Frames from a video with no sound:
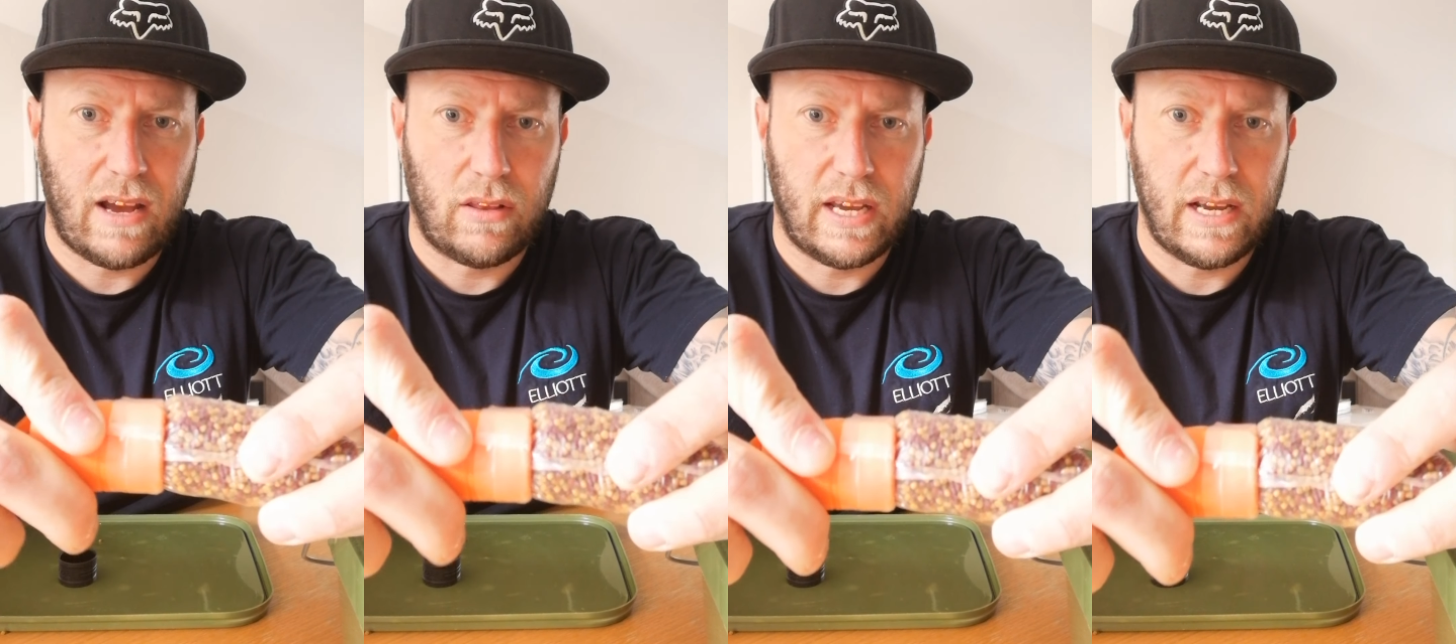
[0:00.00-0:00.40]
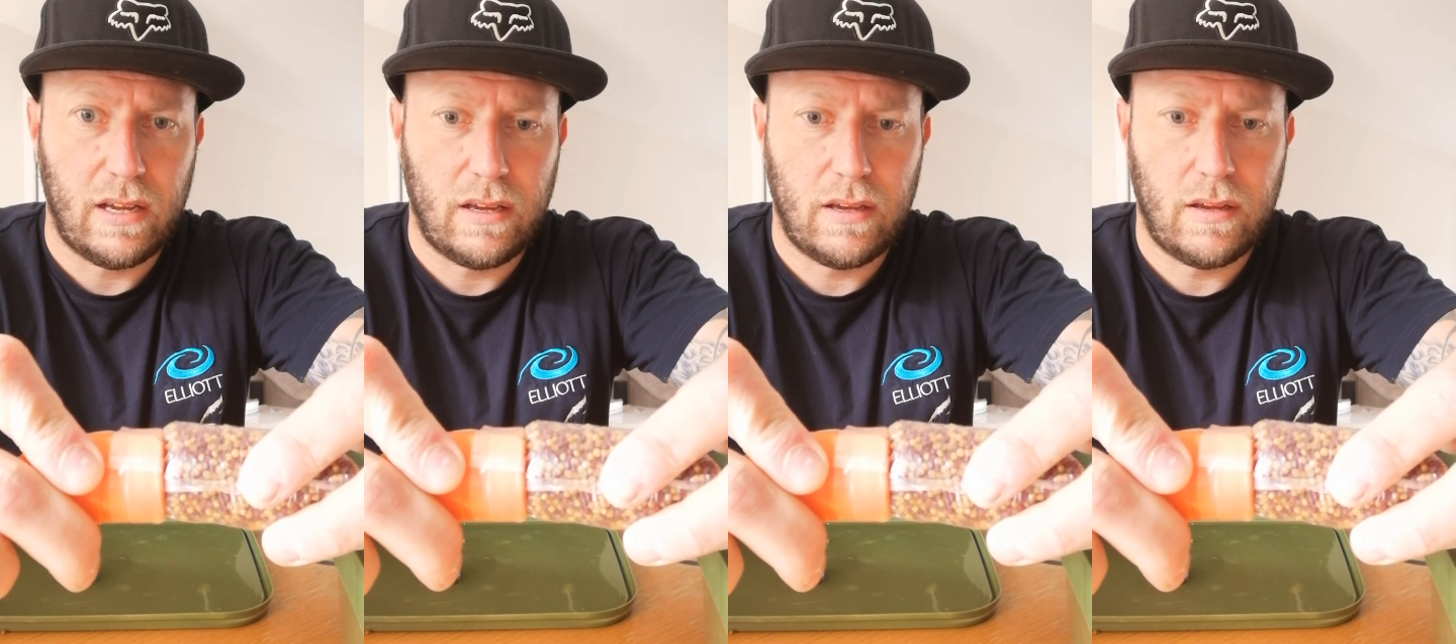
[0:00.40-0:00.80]
on there.
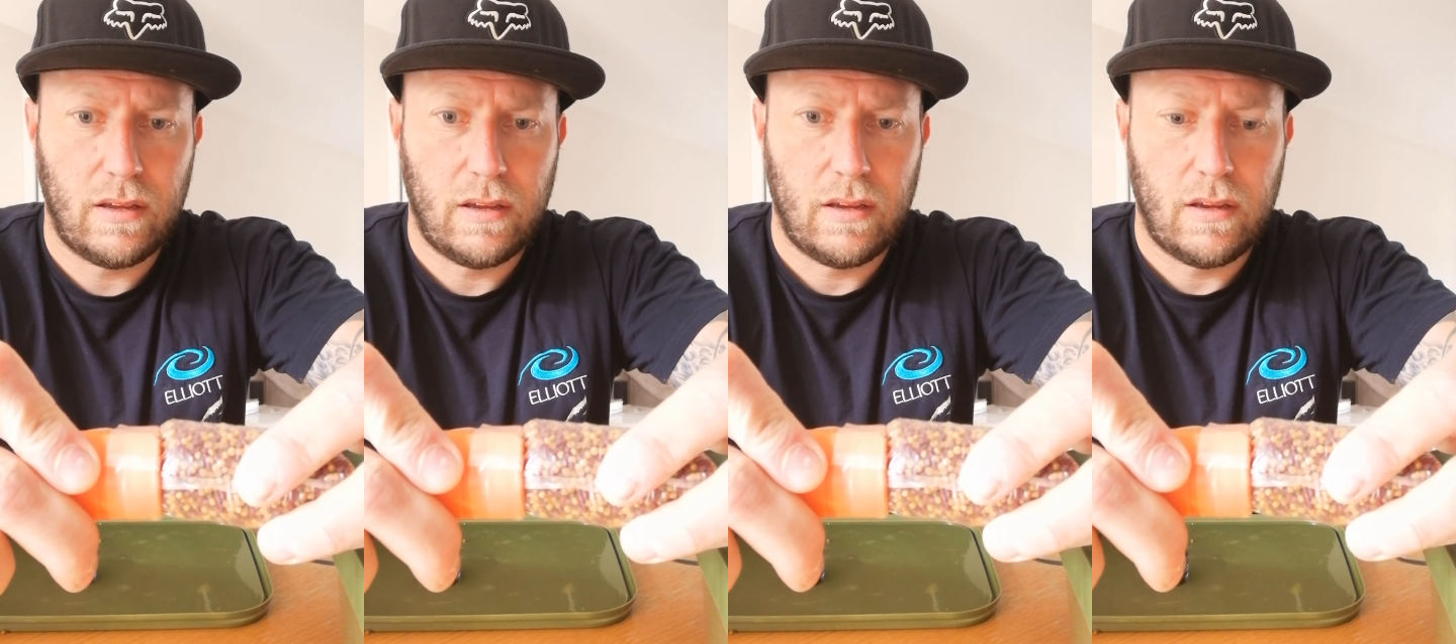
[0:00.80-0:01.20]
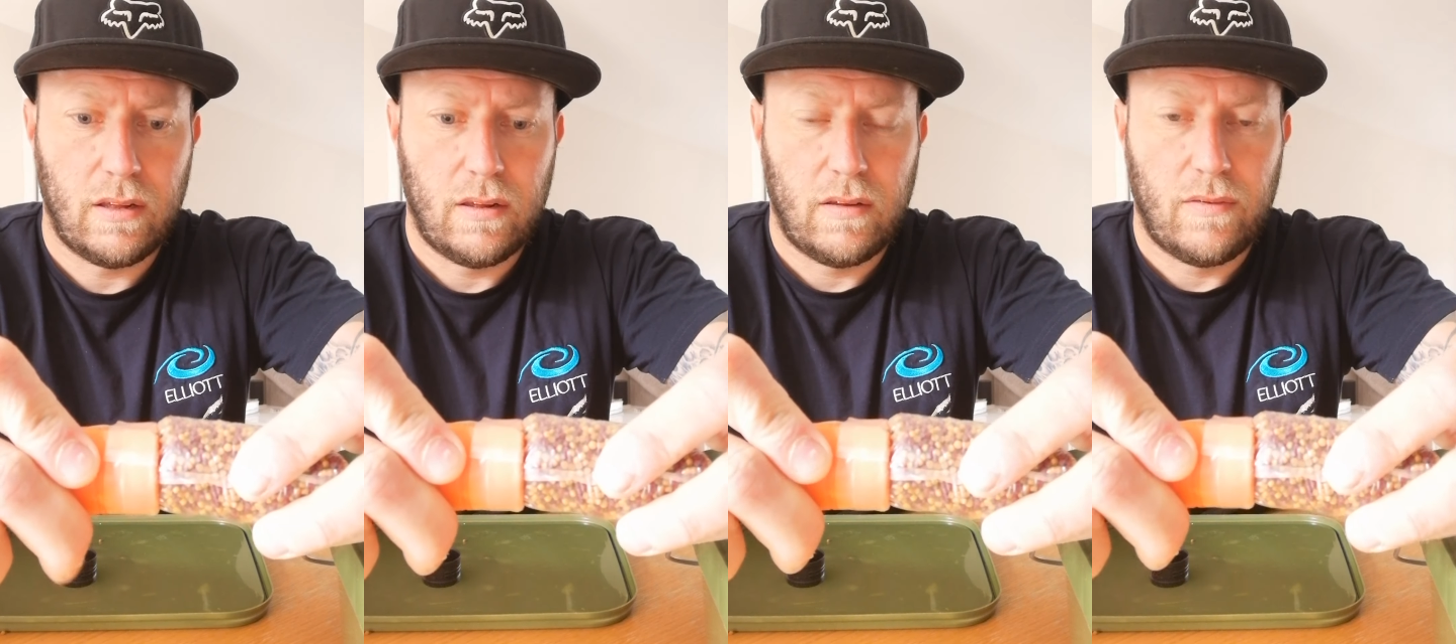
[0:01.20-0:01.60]

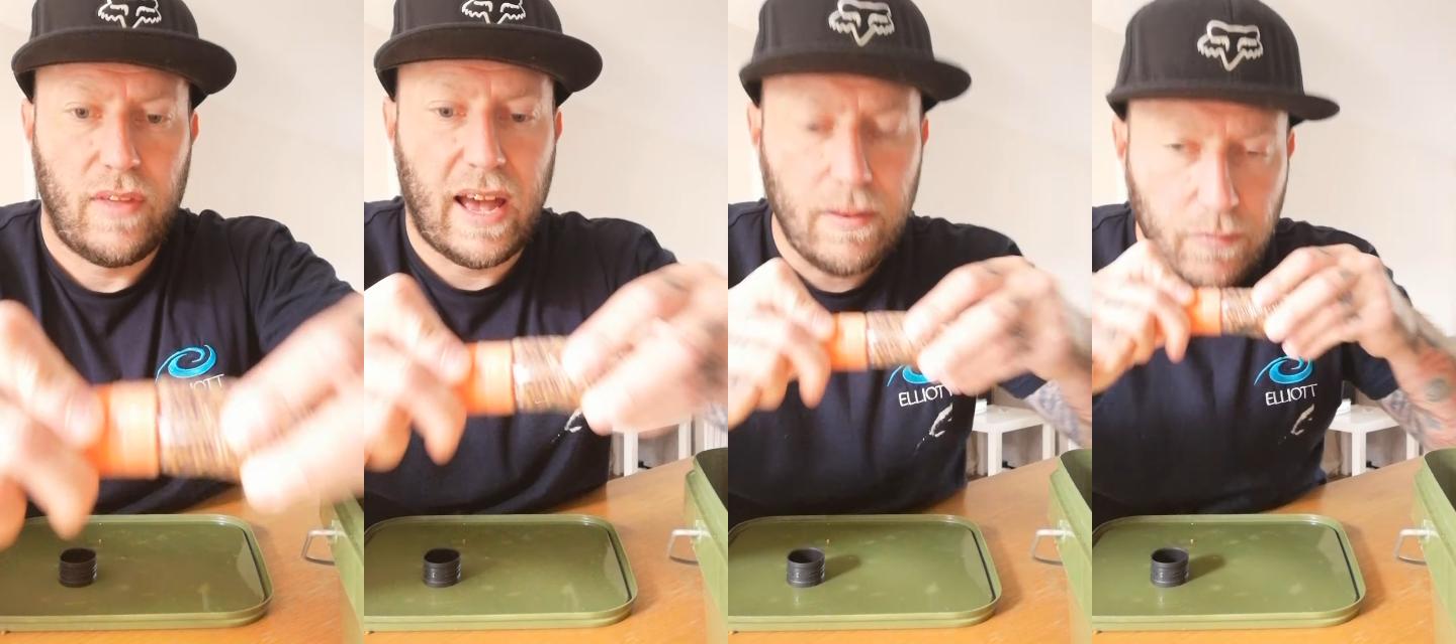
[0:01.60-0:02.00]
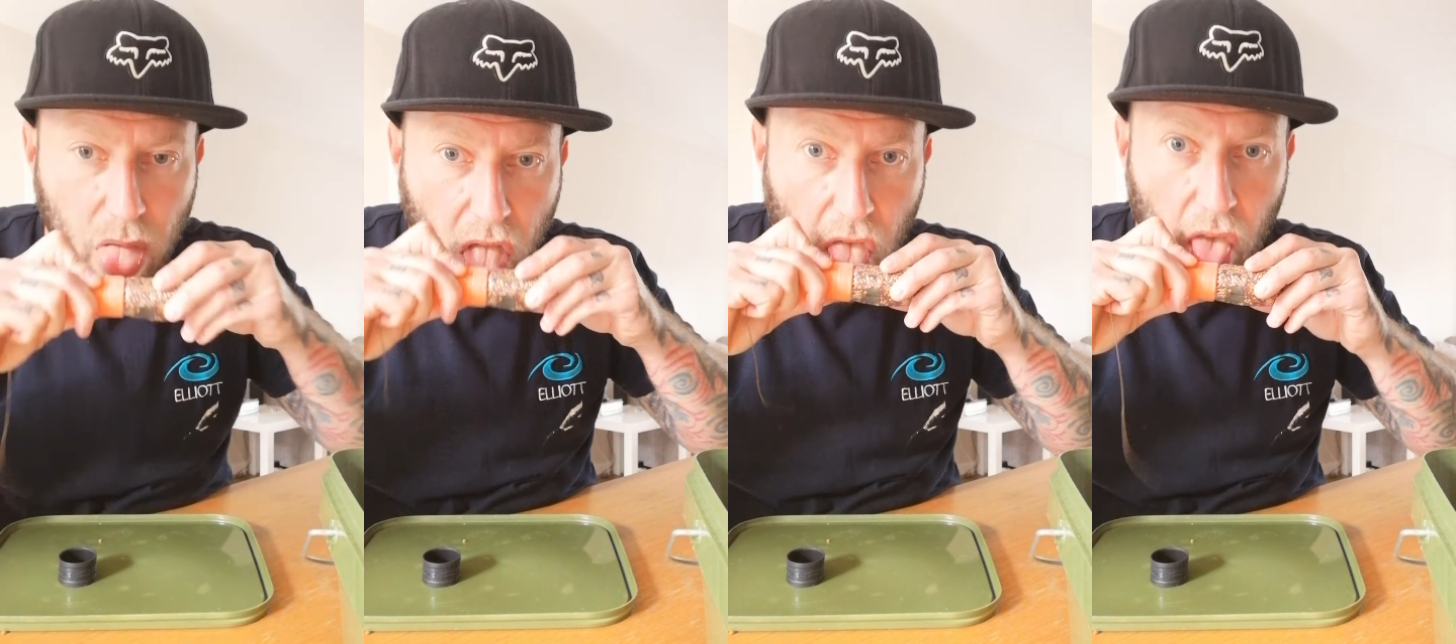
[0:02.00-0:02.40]
Then
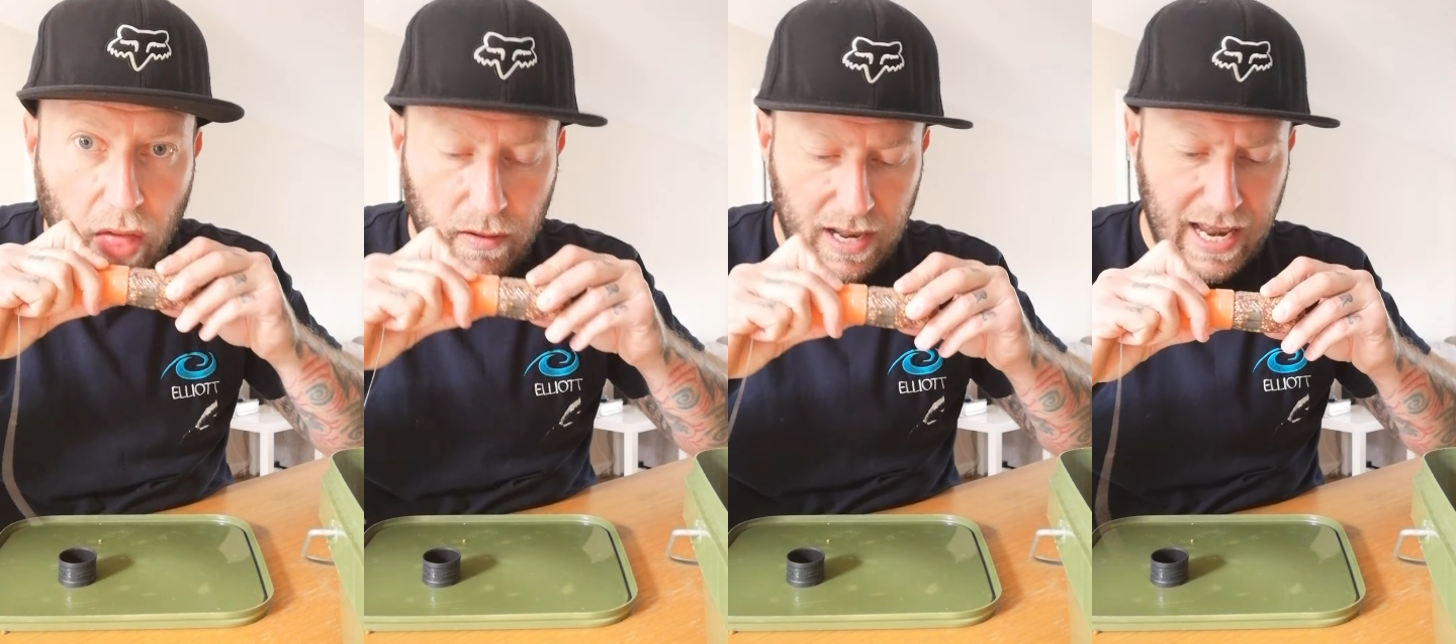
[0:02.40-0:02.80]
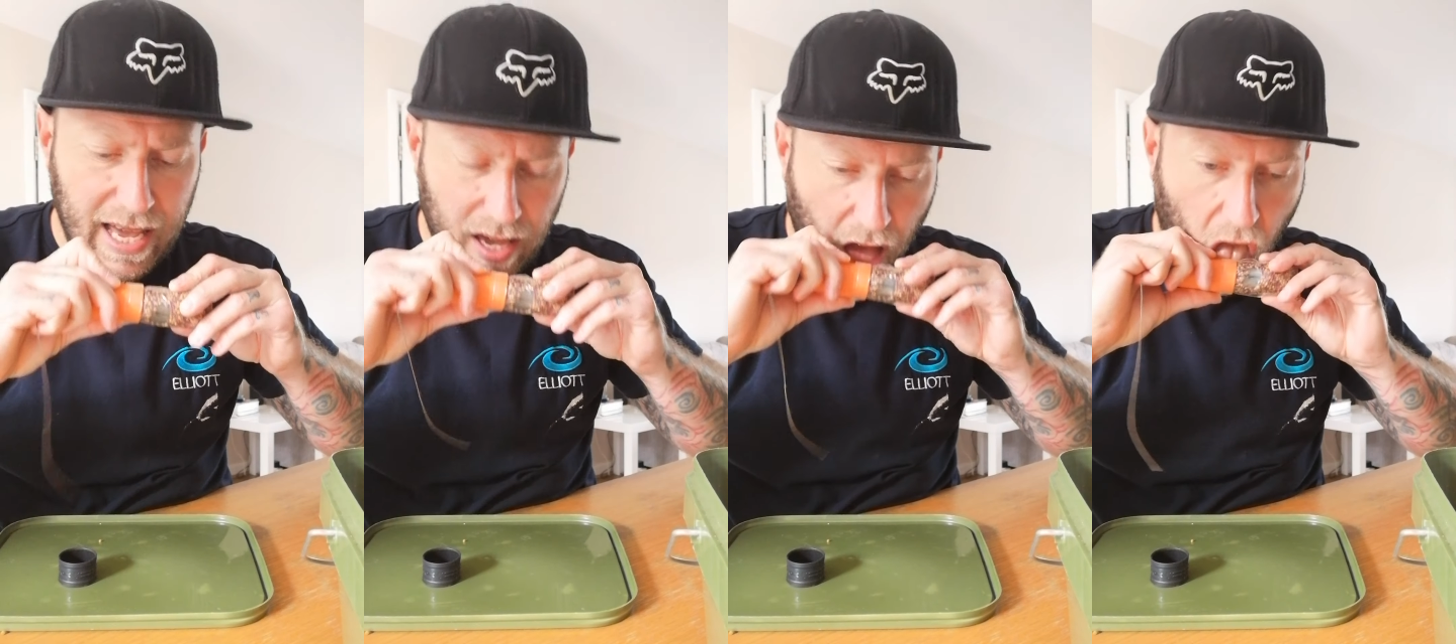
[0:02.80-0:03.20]

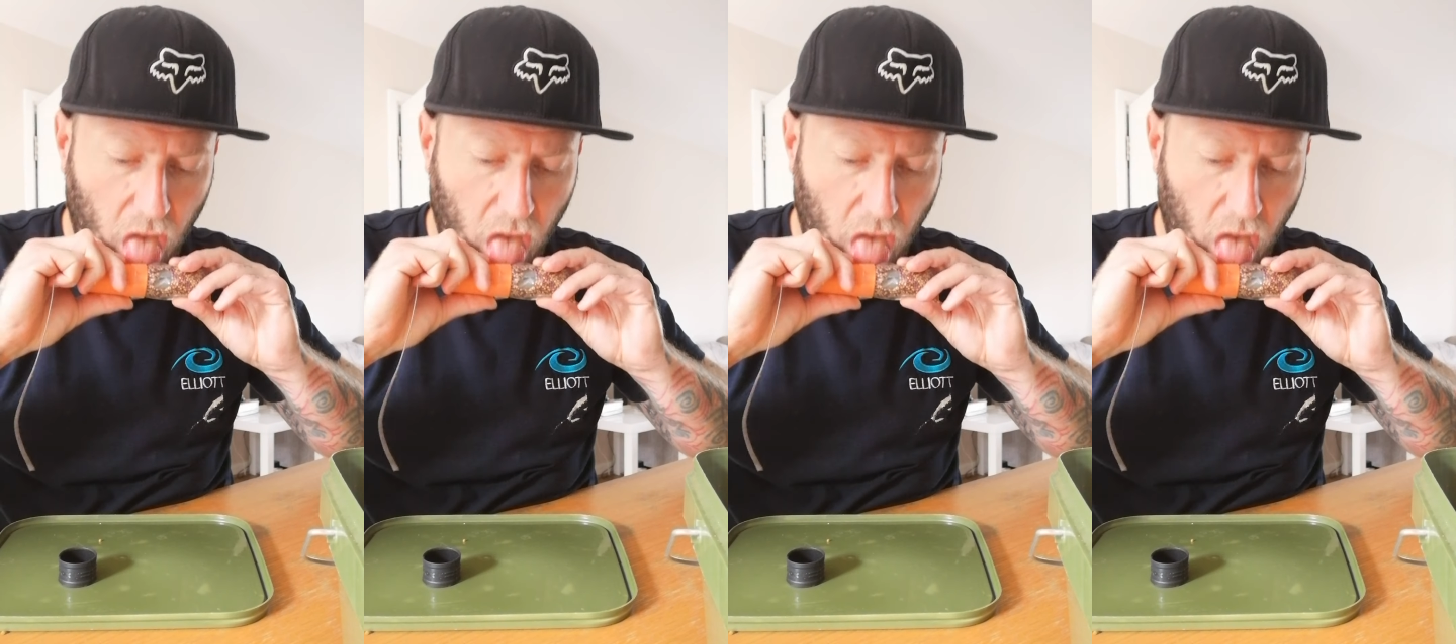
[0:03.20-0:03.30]
lick